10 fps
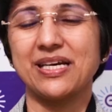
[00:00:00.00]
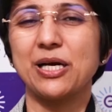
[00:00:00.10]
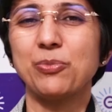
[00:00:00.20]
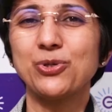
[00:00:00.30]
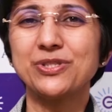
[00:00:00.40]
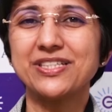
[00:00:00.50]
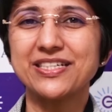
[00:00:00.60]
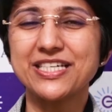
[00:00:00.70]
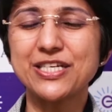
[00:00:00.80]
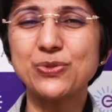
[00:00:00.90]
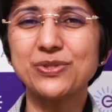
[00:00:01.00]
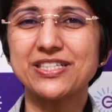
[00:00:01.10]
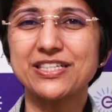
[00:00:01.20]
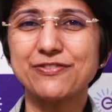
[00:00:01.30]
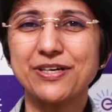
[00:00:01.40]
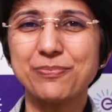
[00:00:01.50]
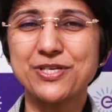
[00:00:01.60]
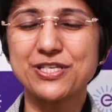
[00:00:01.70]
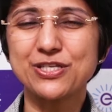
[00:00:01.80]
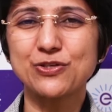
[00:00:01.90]
About 30 to
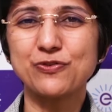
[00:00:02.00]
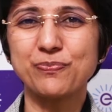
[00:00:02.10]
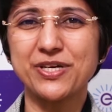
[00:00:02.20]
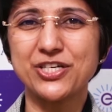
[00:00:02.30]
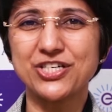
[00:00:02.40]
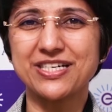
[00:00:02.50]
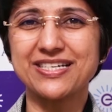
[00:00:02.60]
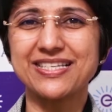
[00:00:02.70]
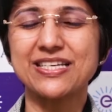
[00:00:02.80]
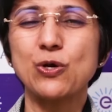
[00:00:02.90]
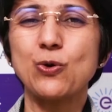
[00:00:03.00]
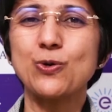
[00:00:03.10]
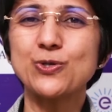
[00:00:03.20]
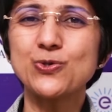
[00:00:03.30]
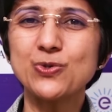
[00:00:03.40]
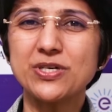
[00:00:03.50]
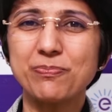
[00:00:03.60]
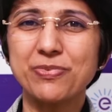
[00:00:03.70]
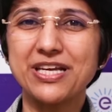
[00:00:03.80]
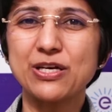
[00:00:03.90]
35% of patients also
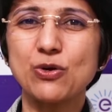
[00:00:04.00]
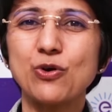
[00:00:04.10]
complain